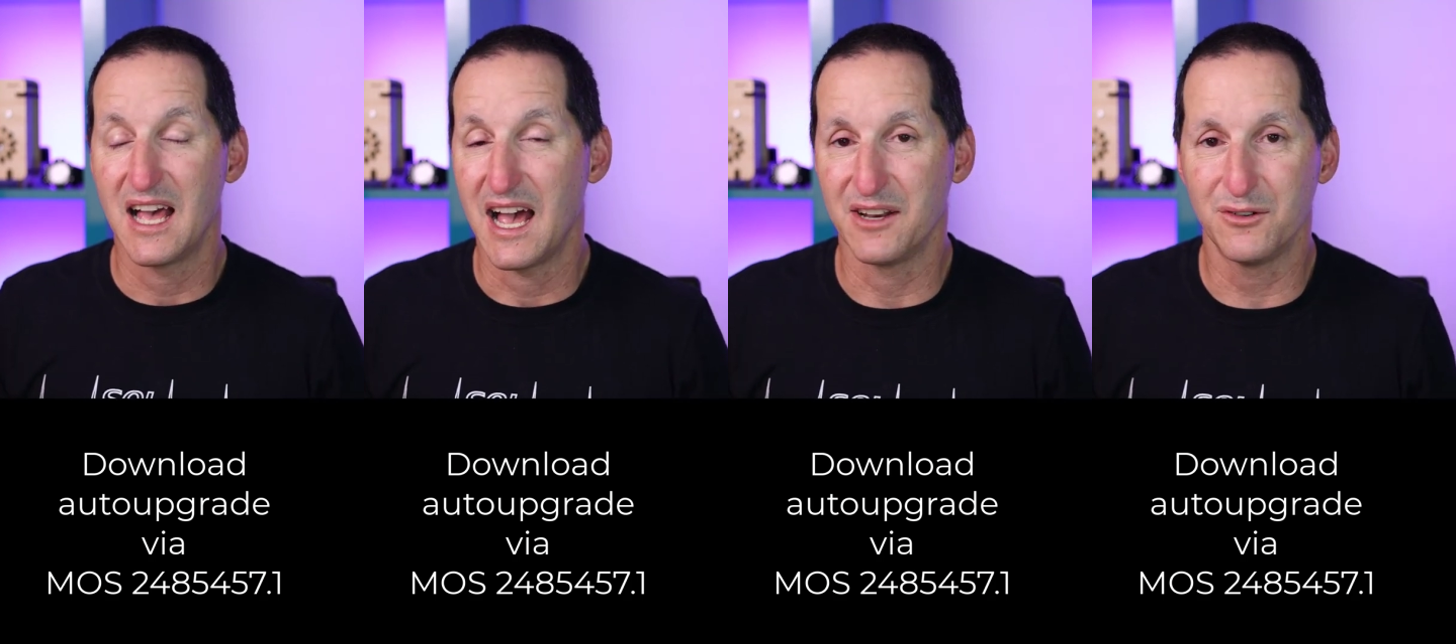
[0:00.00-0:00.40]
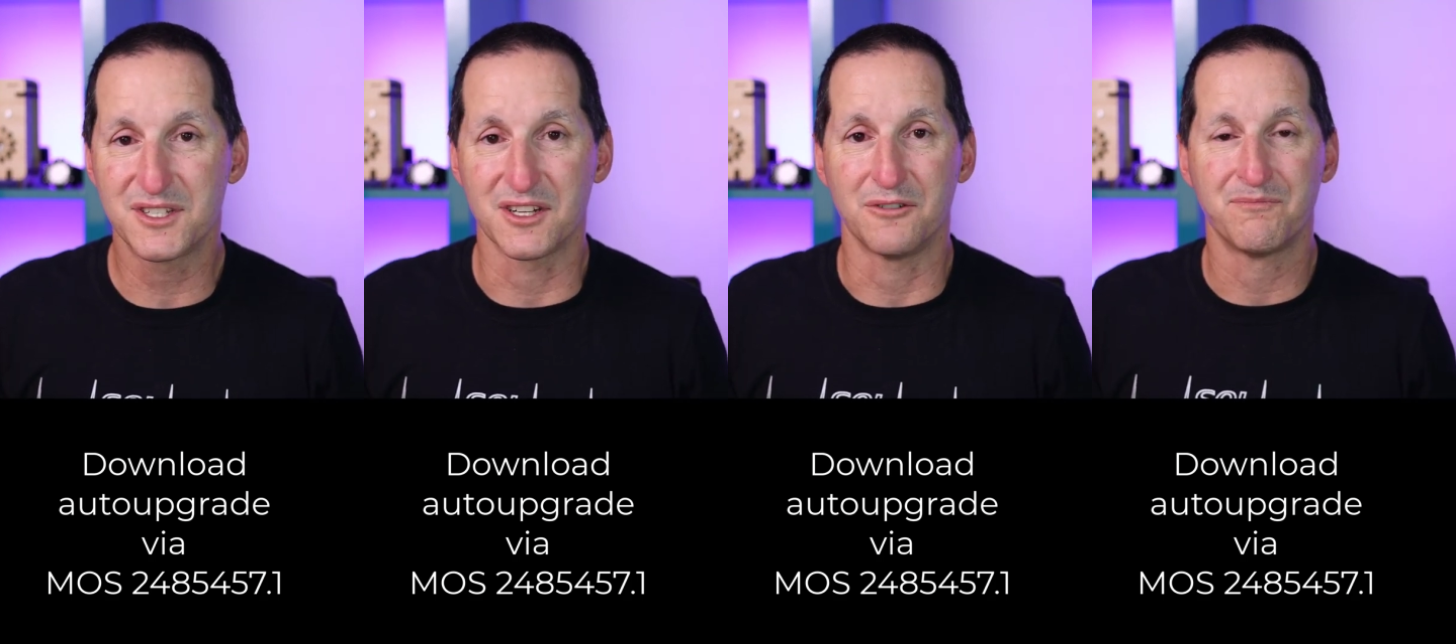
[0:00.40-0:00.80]
And
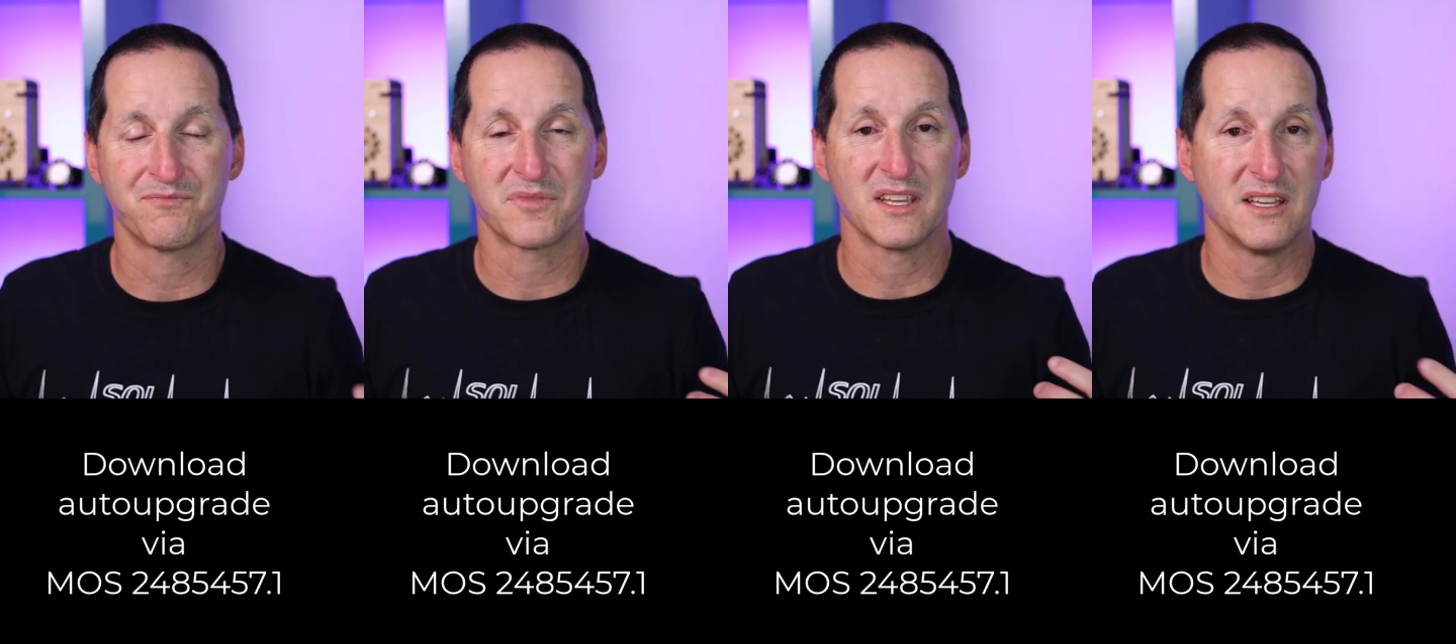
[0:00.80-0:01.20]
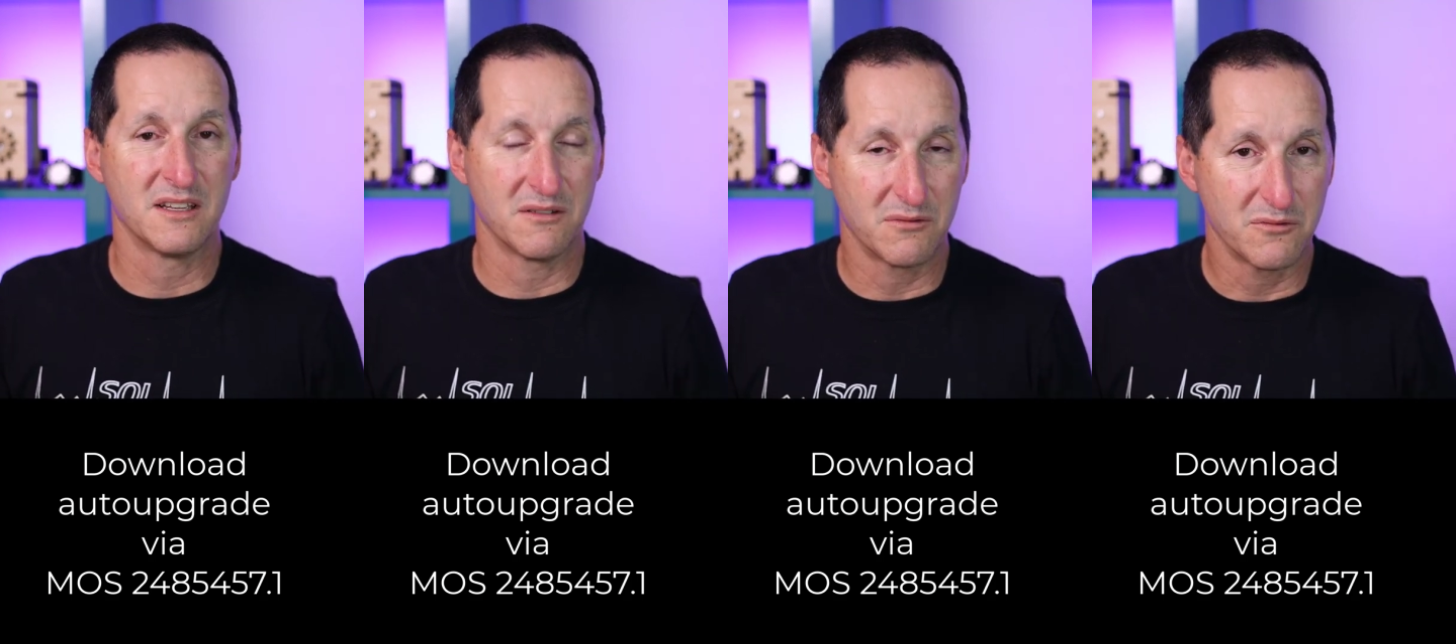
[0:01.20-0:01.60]
also
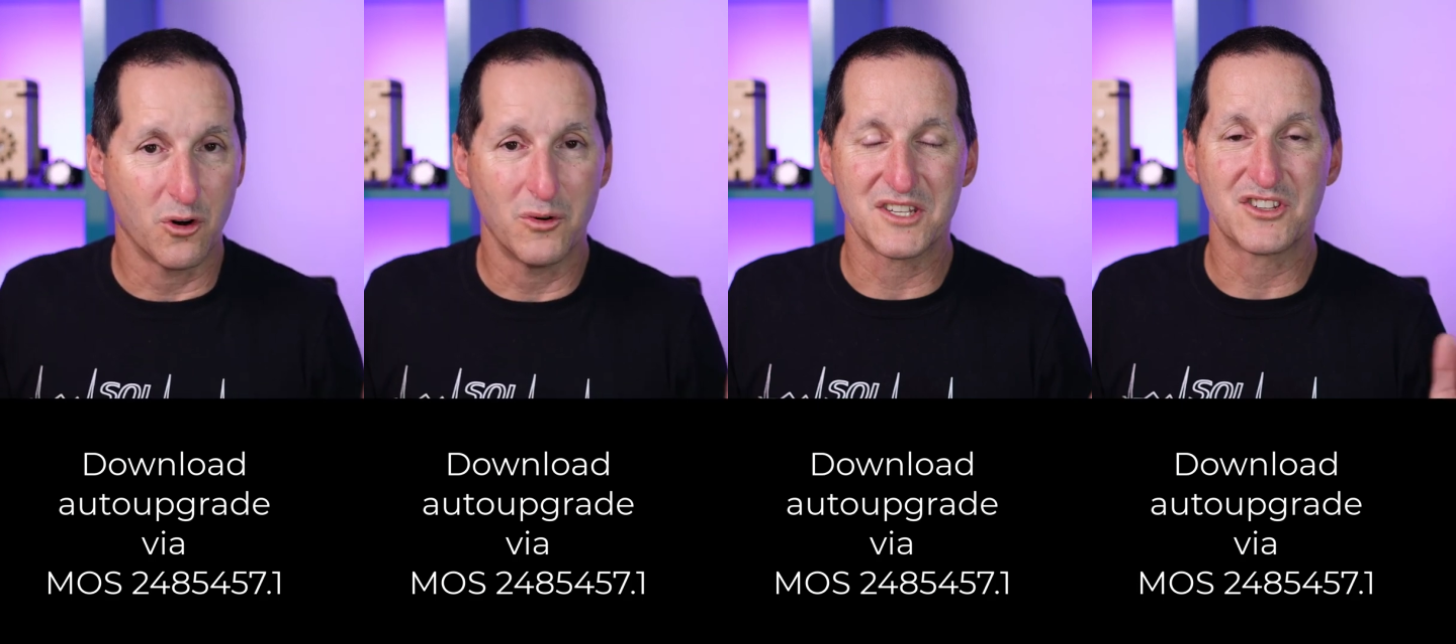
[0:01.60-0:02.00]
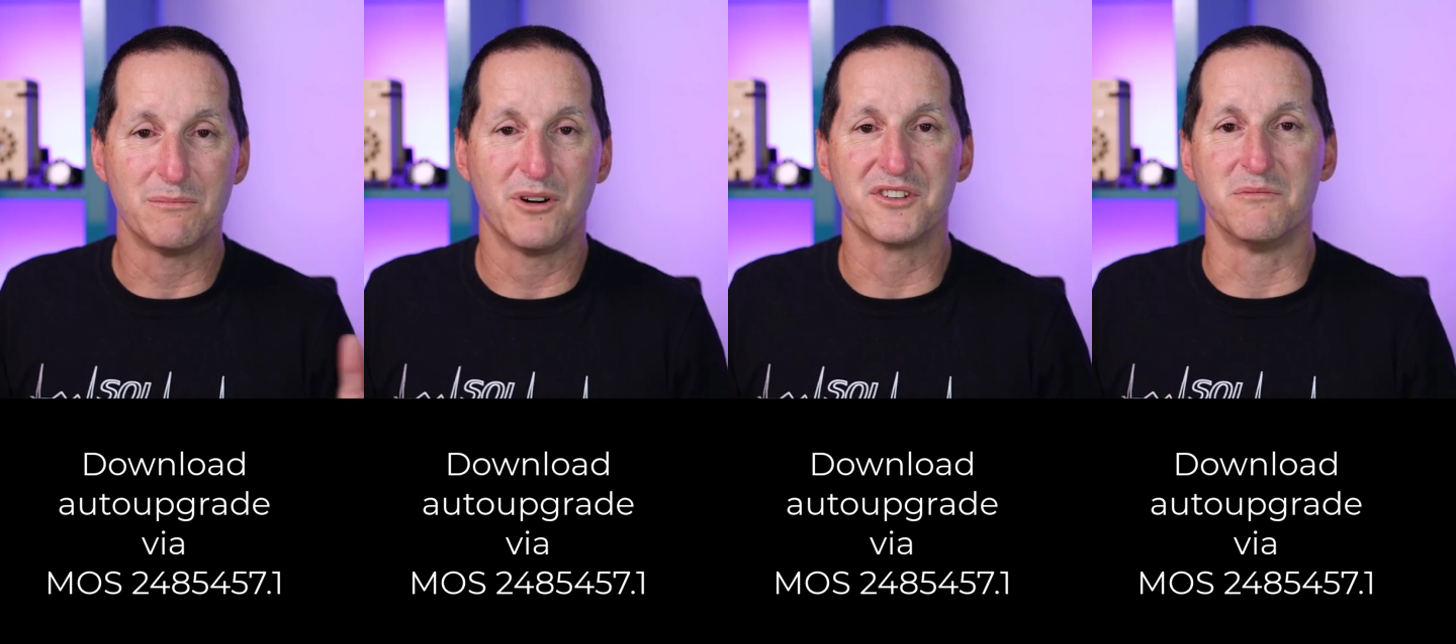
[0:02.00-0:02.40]
always jump onto